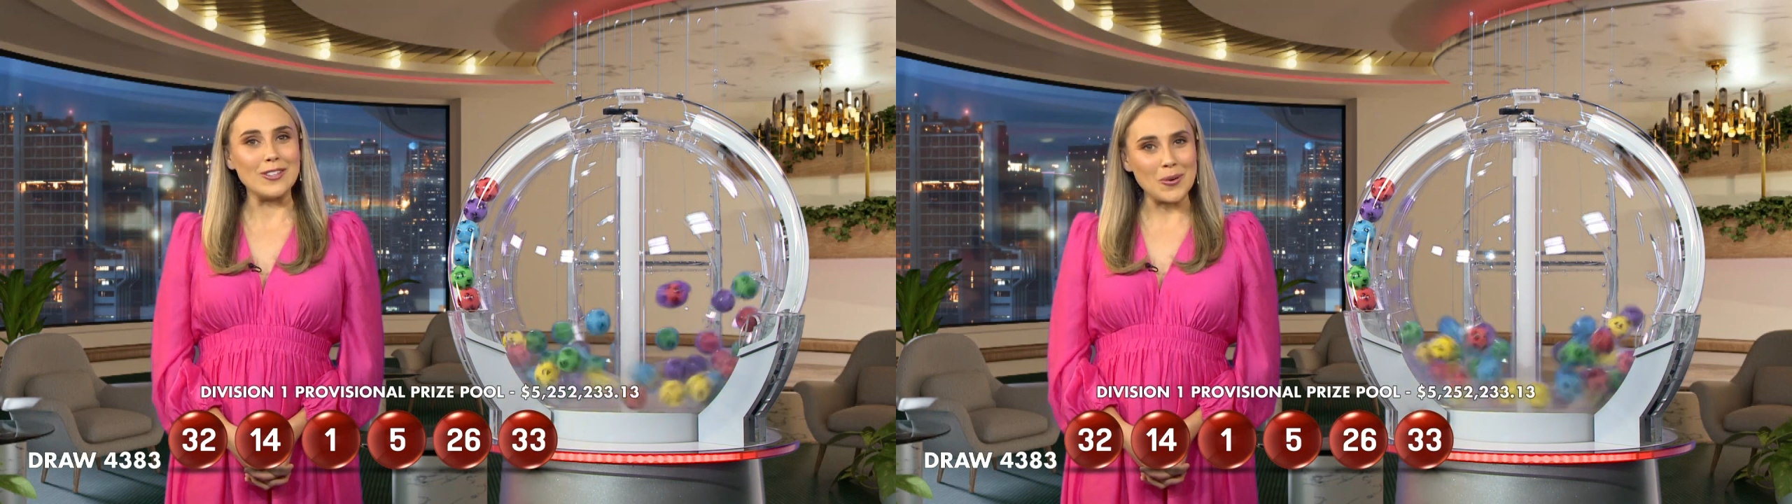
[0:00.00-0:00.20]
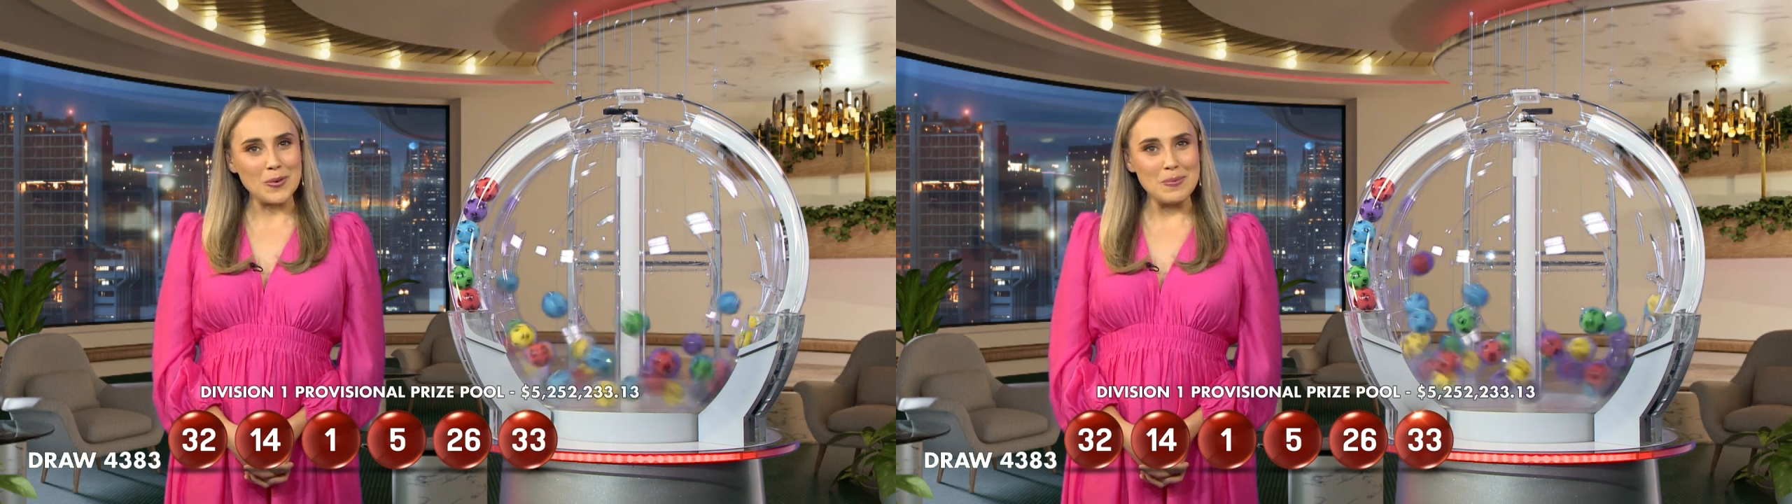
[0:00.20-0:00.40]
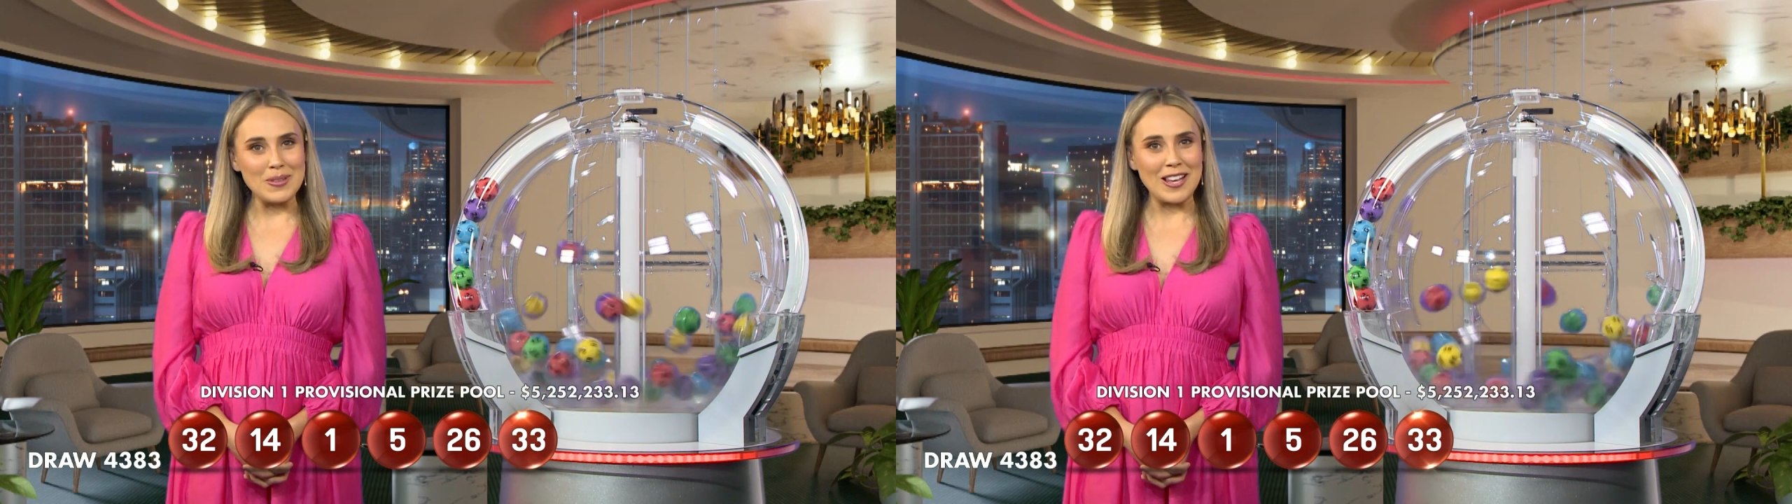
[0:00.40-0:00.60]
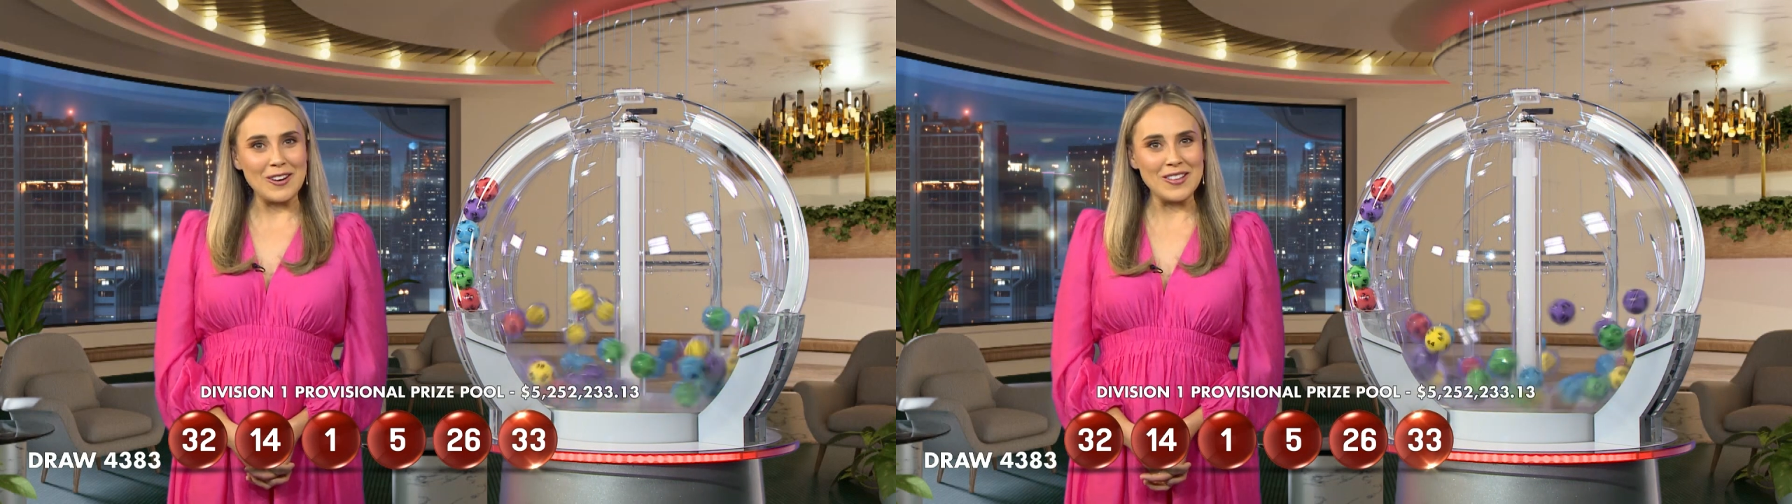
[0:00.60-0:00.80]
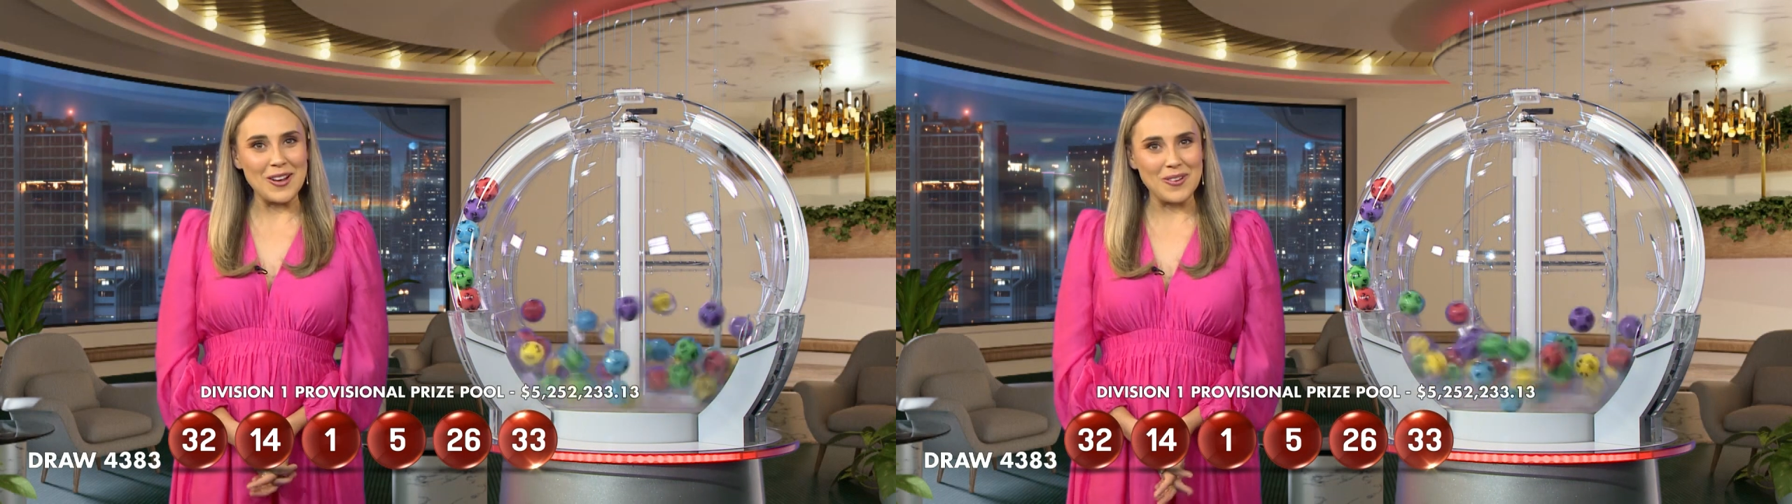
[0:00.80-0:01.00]
you don't want to miss
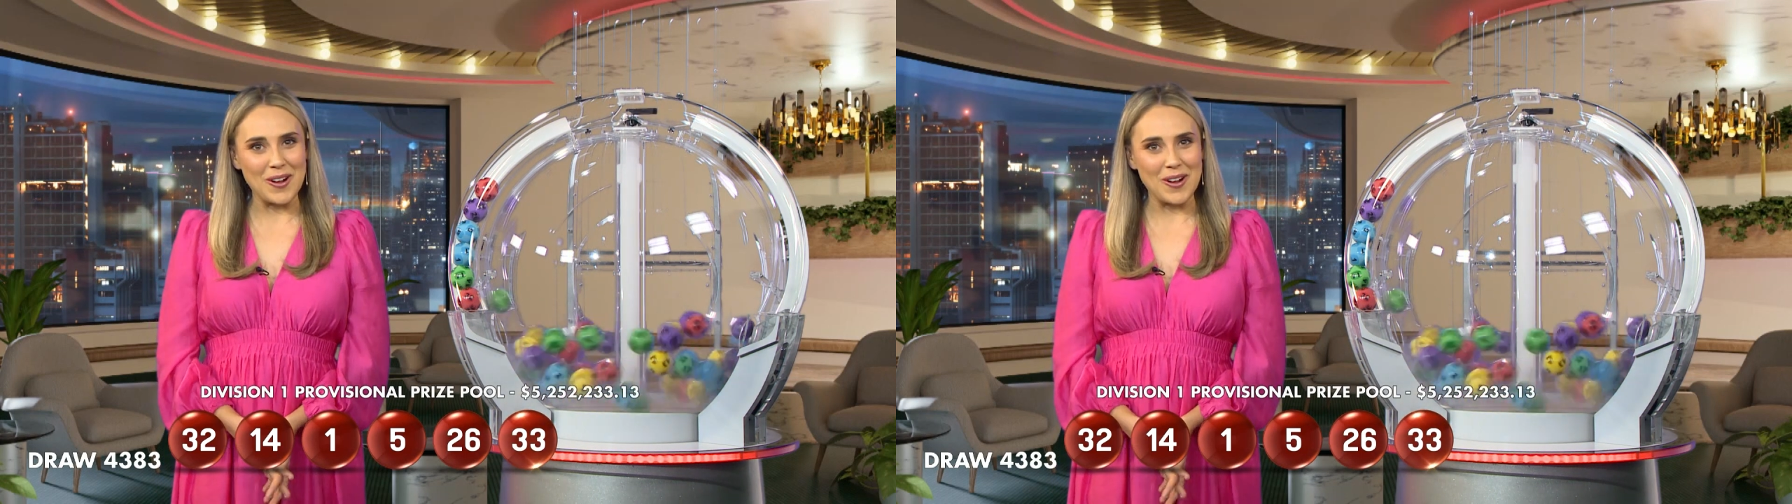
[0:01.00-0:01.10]
out on that